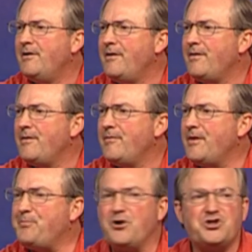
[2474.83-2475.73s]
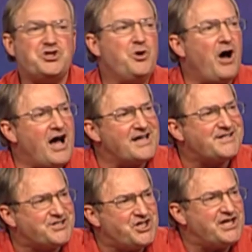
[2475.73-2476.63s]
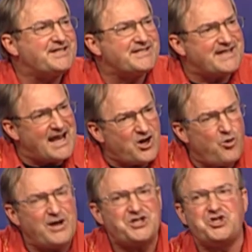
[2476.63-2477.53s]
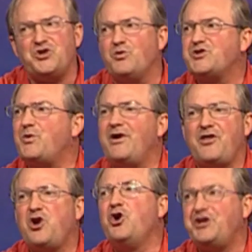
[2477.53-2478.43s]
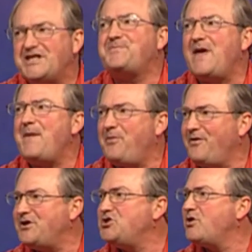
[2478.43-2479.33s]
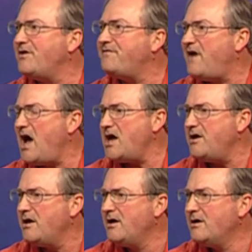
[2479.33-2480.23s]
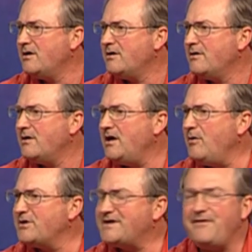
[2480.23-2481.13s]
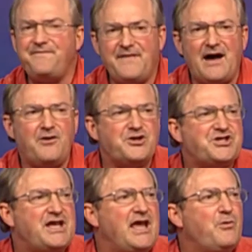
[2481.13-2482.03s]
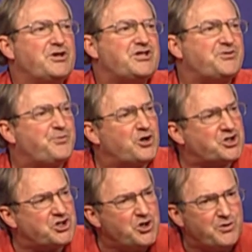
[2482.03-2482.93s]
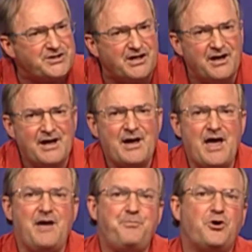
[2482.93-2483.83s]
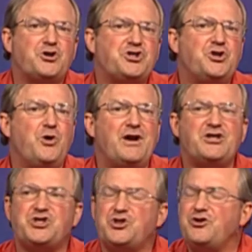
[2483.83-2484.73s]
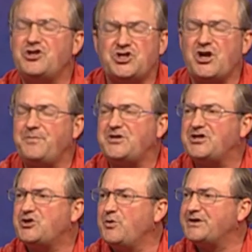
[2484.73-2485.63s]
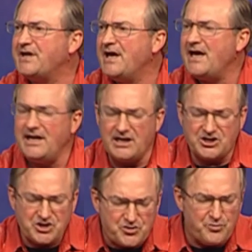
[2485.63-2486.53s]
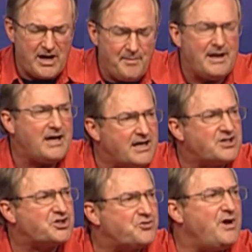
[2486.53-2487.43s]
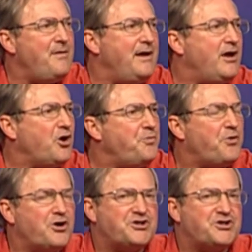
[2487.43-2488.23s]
The person who asked Jesus that question was one of the goodest people that you can find. He was a Pharisee. He was a person who was a, a person who understood the scriptures, who was an extremely, extremely good person.